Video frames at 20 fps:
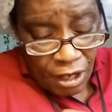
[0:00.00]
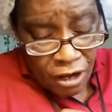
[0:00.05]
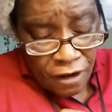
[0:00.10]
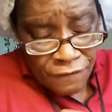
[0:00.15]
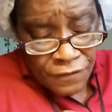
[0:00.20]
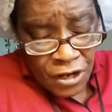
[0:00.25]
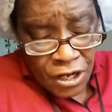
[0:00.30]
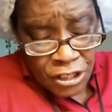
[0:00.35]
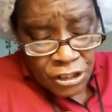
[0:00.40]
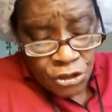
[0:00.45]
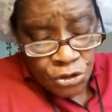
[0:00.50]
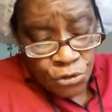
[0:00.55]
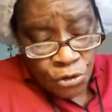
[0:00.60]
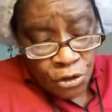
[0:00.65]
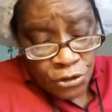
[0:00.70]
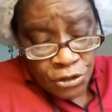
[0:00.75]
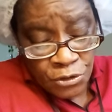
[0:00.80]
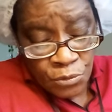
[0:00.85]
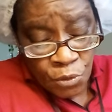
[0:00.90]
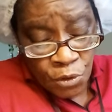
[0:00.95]
of
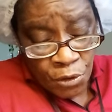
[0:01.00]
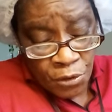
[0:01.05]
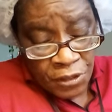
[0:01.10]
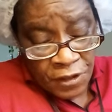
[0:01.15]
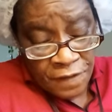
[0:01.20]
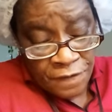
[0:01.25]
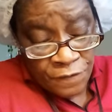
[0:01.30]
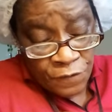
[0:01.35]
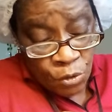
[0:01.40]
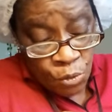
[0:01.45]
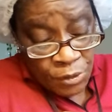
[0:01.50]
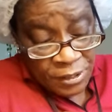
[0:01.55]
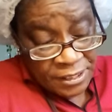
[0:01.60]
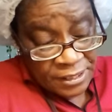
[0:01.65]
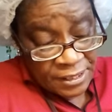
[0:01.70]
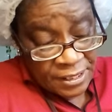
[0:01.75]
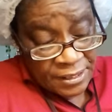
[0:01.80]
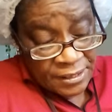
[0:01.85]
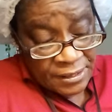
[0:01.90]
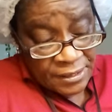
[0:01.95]
untrustworthy
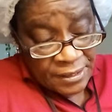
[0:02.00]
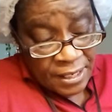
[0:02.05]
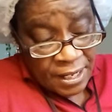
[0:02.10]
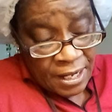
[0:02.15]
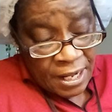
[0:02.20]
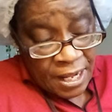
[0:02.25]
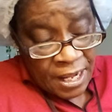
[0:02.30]
voices.